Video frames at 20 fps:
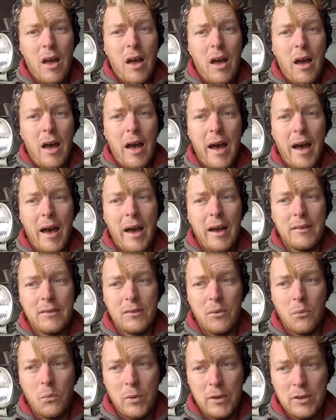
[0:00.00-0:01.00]

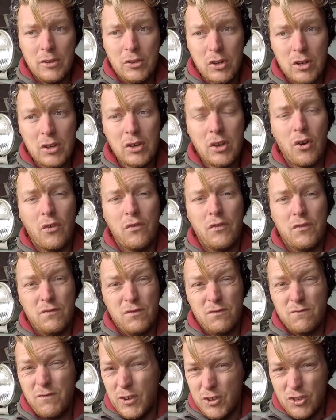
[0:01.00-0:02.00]
And we're going to go
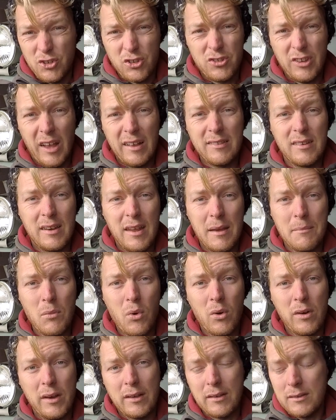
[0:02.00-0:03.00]
for just Saturday
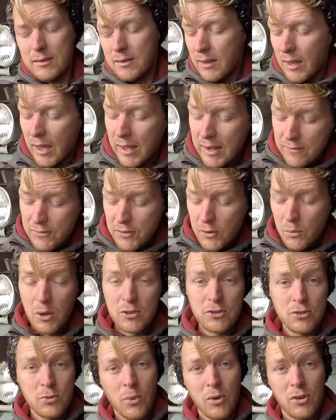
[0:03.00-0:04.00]
mornings. And if you
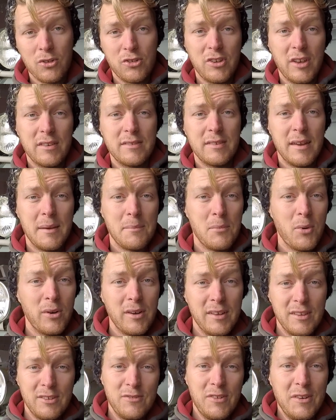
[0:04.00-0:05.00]
want to watch Saturday
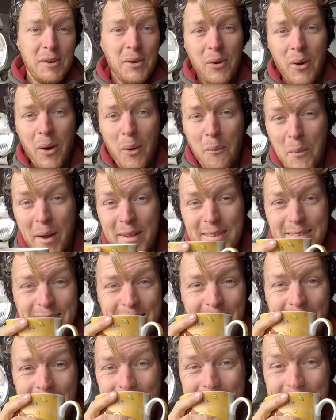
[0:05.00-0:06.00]
morning's video on
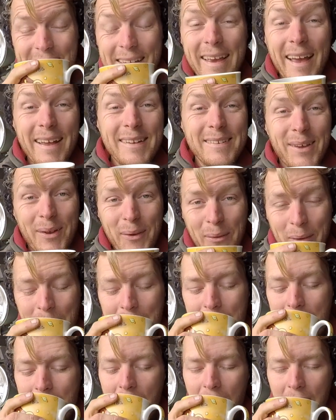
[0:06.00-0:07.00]
Wednesday, you can do.
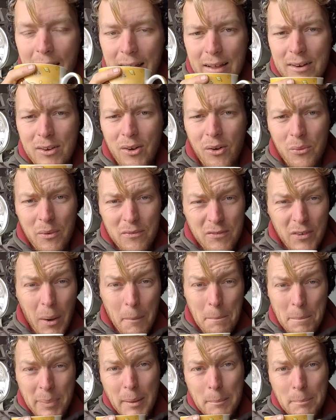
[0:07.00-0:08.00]
And I know we've got a
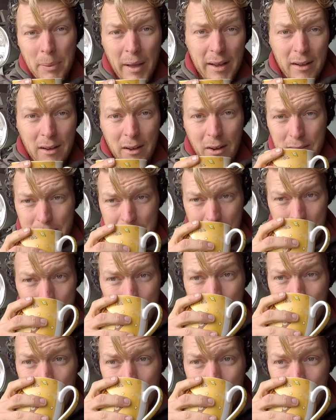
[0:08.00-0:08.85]
big backlog now.